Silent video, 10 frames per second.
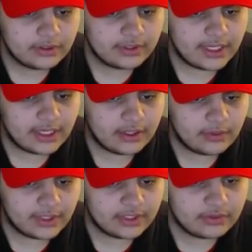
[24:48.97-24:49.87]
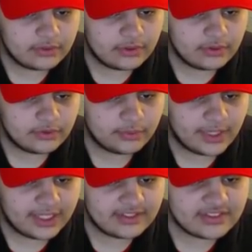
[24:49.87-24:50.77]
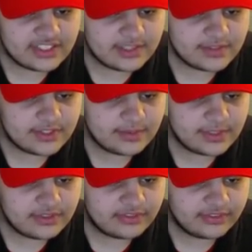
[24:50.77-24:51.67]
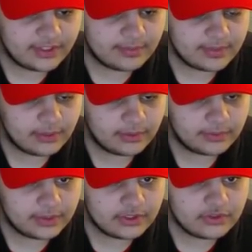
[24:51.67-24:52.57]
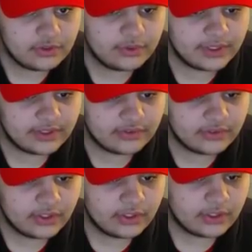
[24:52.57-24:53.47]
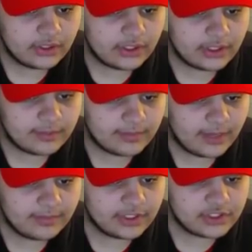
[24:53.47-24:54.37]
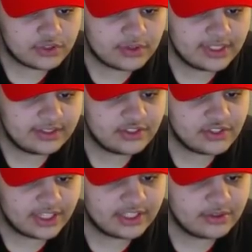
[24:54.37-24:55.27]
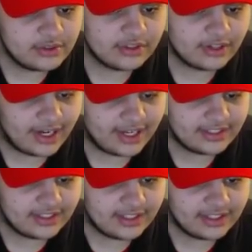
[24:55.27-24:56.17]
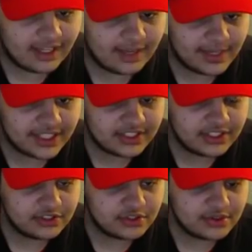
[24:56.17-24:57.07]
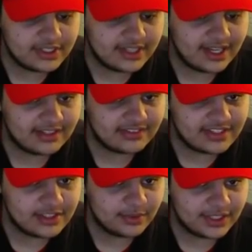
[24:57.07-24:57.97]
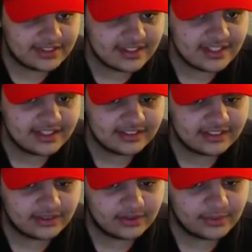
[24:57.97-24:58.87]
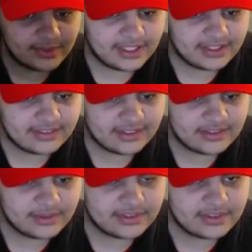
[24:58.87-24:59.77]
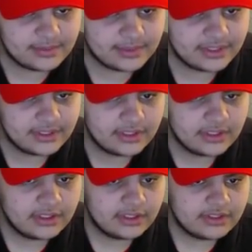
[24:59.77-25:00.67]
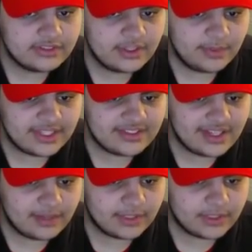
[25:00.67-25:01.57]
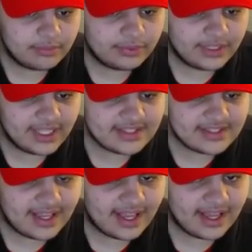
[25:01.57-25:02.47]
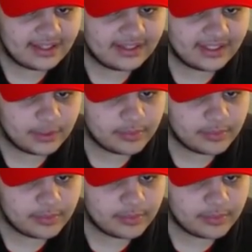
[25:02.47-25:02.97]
Now, what I don't know is why this seems to be flipped. Now, what I'm going to do is... I'm going to treat the Jank Uyghur icon. I'm actually going to treat that as TYT, because I don't know why that's not TYT, but TYT I'm going to place at like a